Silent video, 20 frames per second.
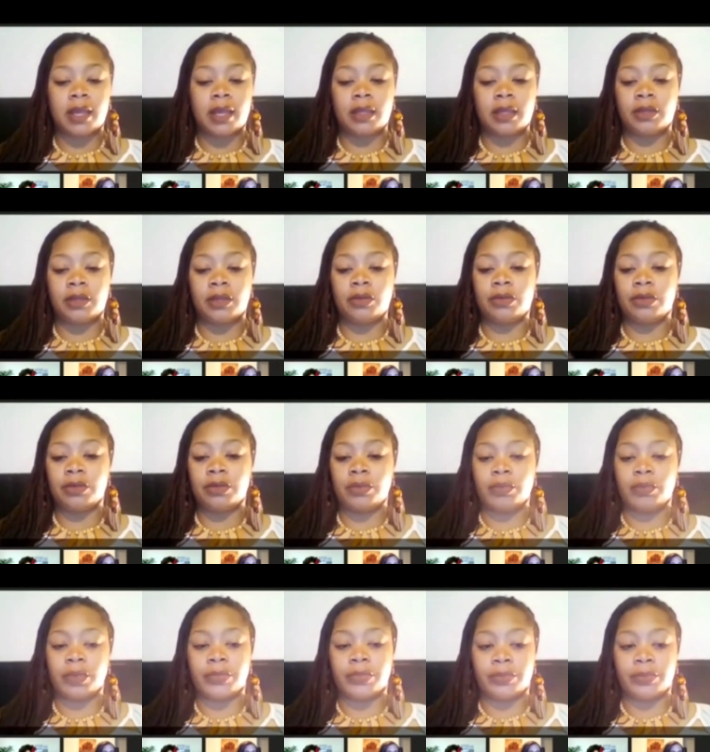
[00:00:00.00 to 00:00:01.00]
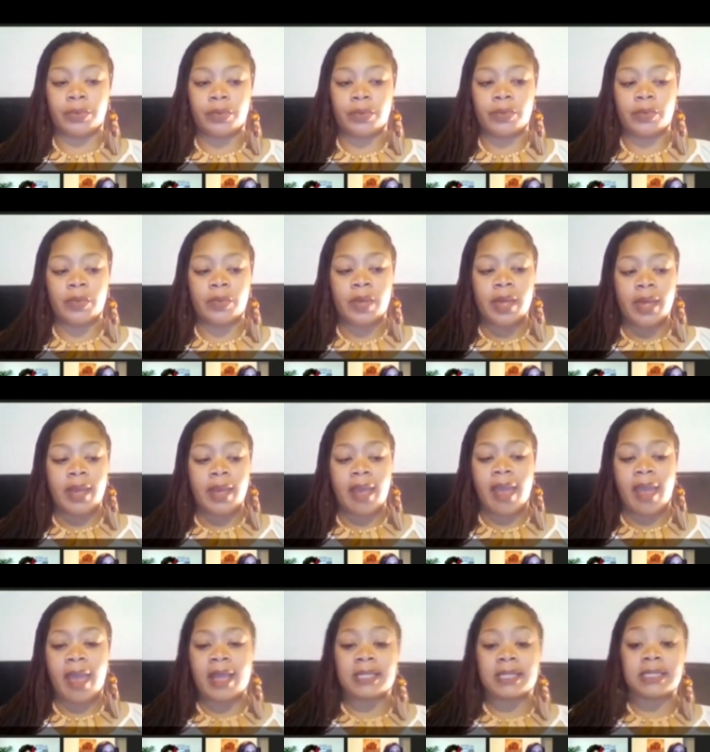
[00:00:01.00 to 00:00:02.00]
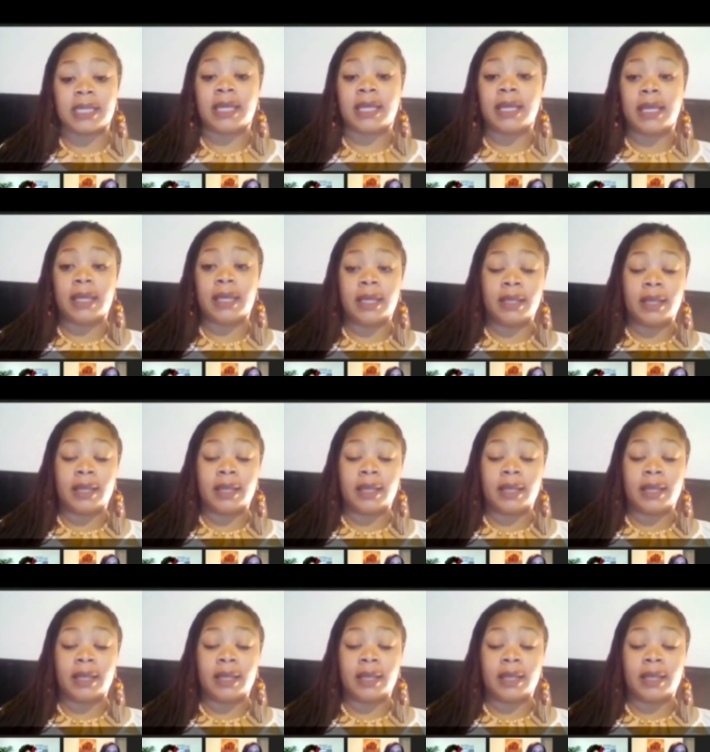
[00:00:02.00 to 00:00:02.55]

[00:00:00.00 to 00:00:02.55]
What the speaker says: you went through as a kid.